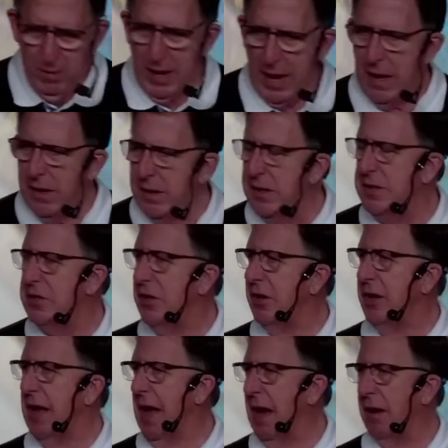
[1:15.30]
How did it
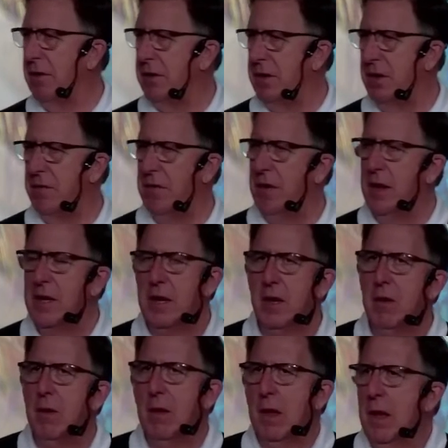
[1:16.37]
turn out? Do you feel like
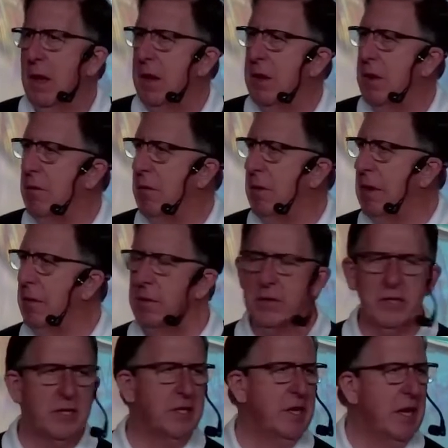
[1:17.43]
you really were
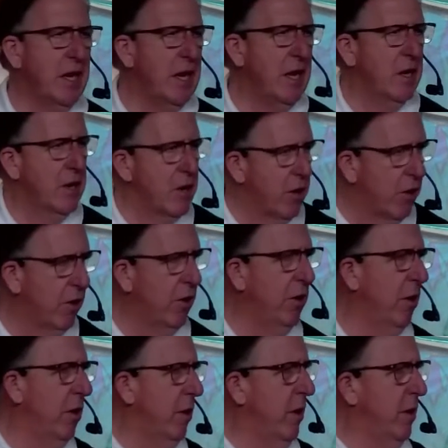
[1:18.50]
seen and
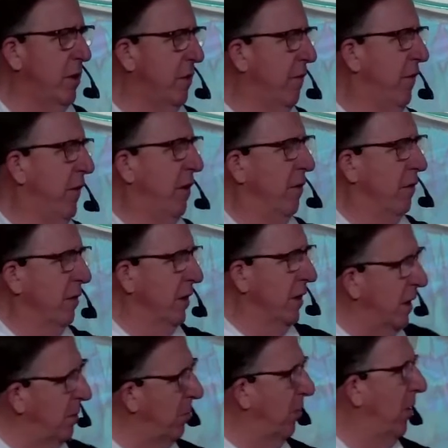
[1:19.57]
heard and you felt
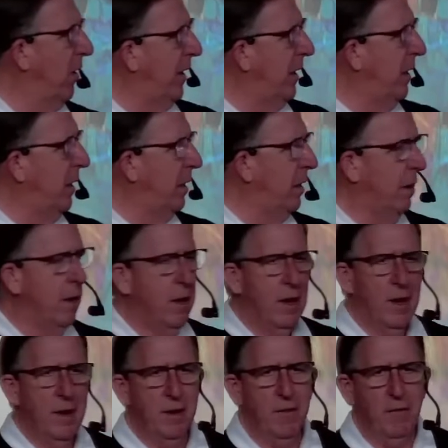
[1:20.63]
liberated?
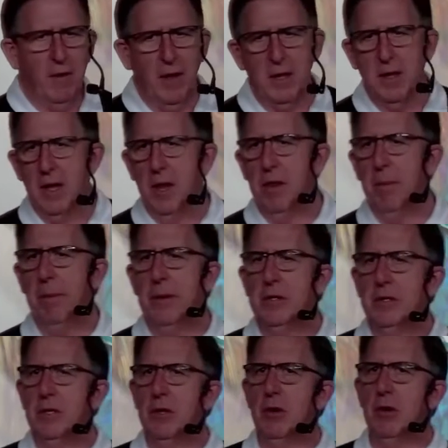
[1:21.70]
Do you feel like the other
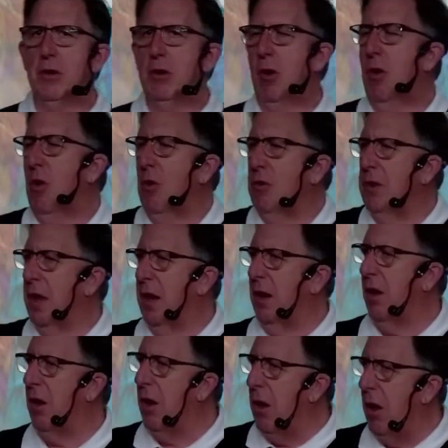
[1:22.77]
person couldn't hold it at
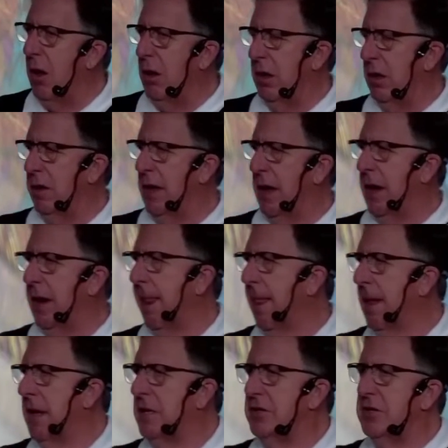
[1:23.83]
all and they
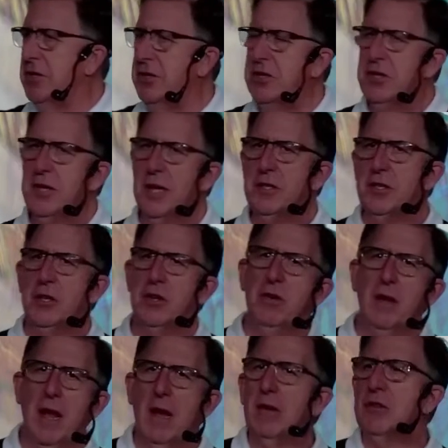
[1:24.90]
just shut you
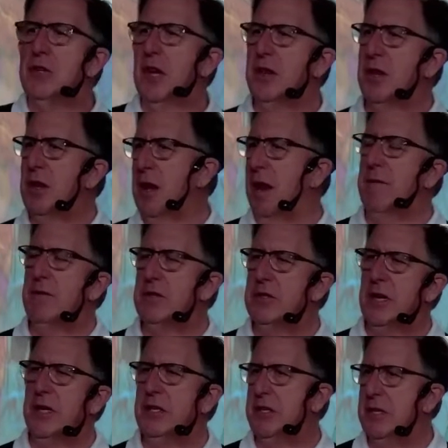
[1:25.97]
down, shut the
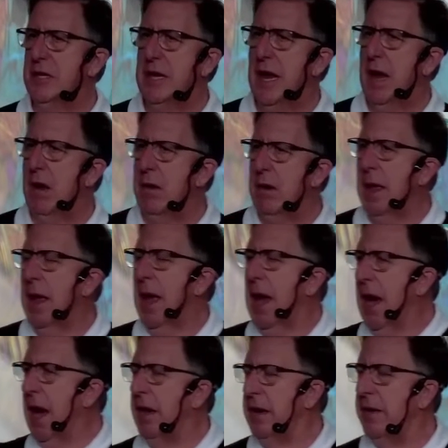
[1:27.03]
conversation down?
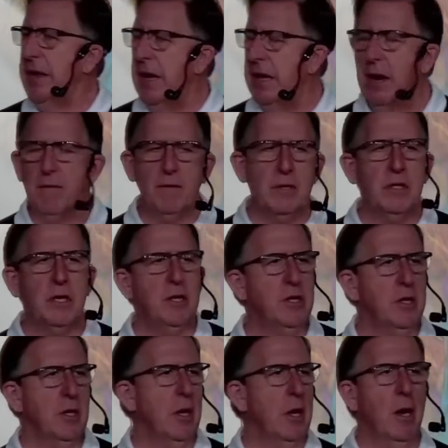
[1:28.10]
How did that
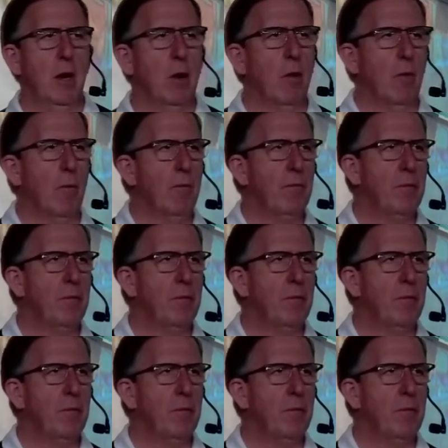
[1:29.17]
conversation go?